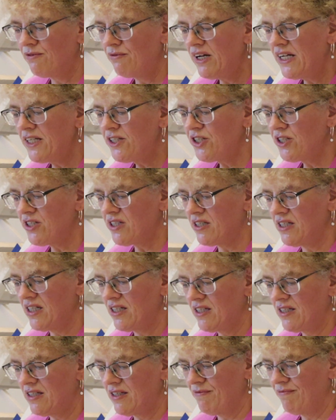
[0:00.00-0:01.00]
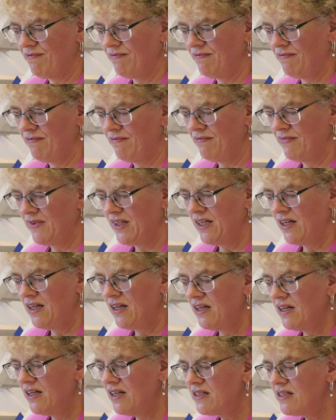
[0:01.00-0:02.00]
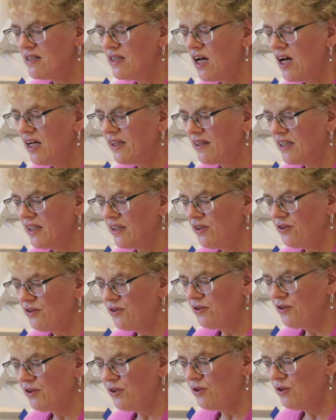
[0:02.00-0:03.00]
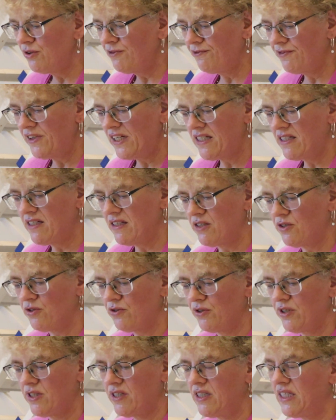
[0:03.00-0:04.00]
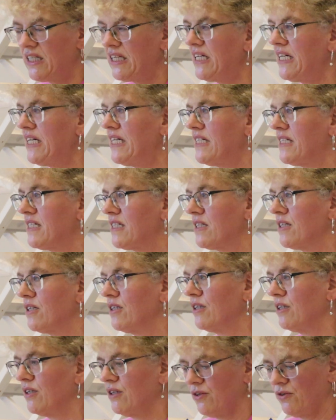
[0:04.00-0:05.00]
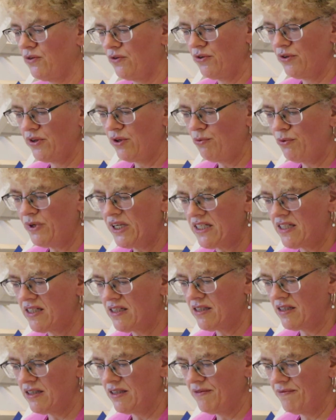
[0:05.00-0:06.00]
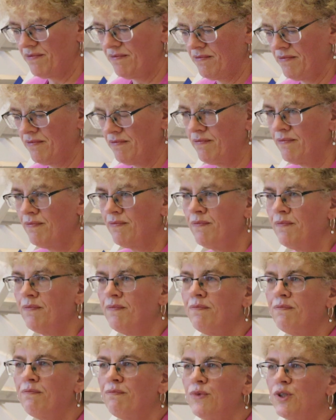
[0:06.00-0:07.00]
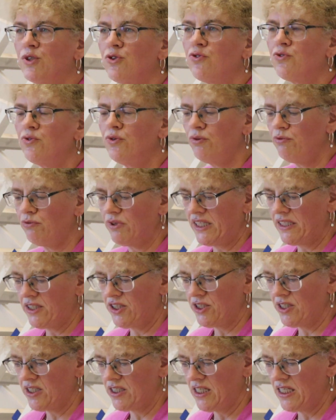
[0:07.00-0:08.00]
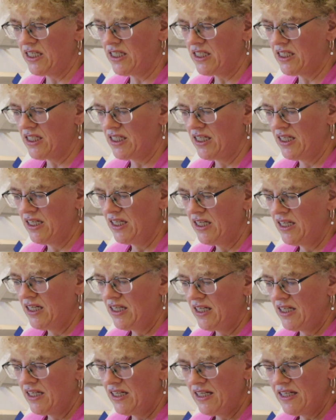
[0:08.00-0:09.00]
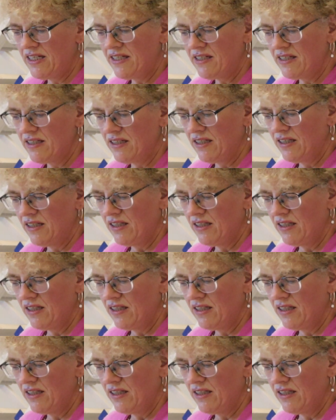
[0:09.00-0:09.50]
Righteousness is not that you turn your faces towards the east or the west, but true righteousness is